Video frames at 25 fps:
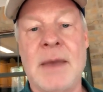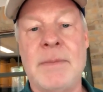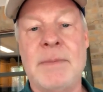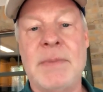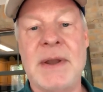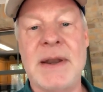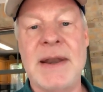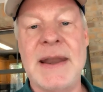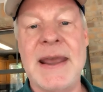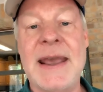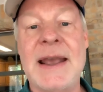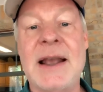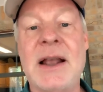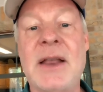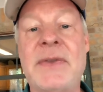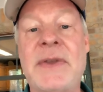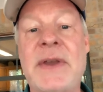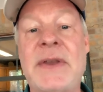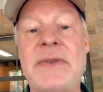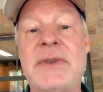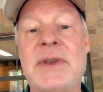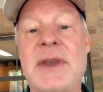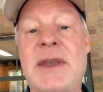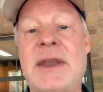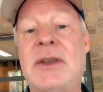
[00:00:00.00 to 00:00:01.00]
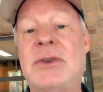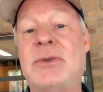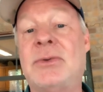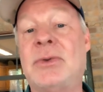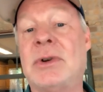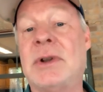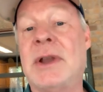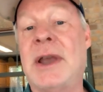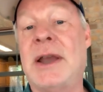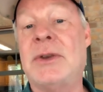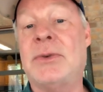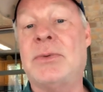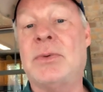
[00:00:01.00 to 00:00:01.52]
But now that the
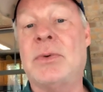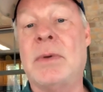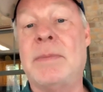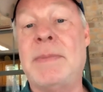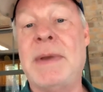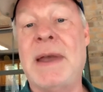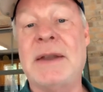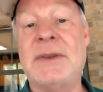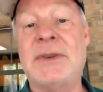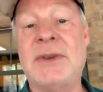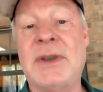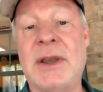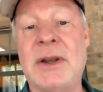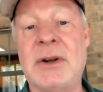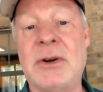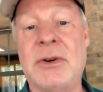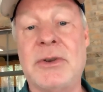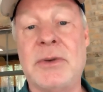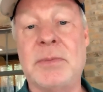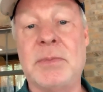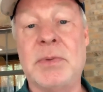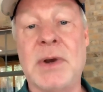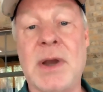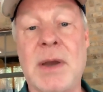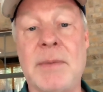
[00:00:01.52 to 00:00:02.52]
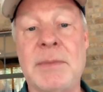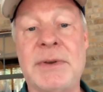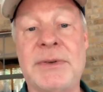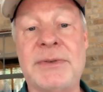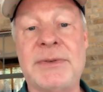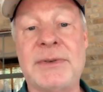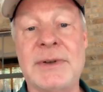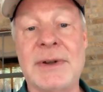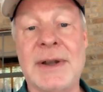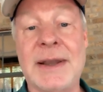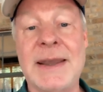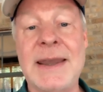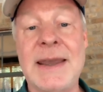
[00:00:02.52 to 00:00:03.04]
Israelites were about to enter the
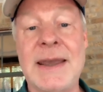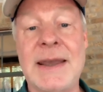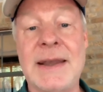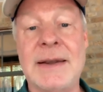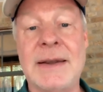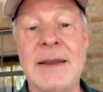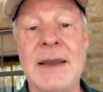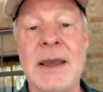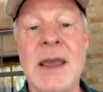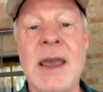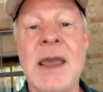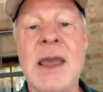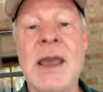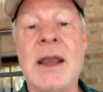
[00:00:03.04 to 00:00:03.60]
promised land,